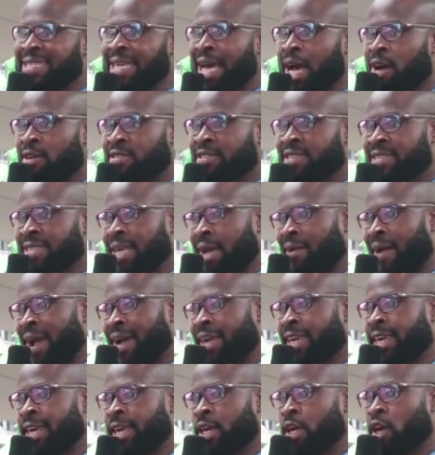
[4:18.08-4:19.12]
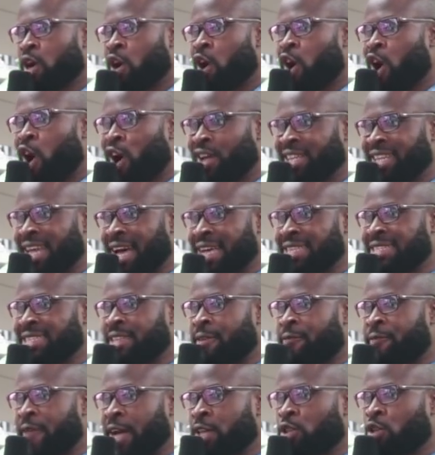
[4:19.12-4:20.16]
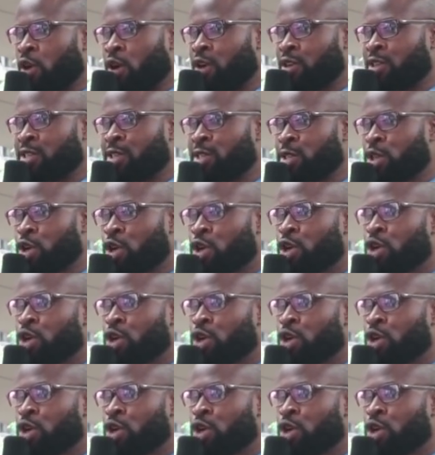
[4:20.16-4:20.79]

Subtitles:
tells Saraki, others defectors,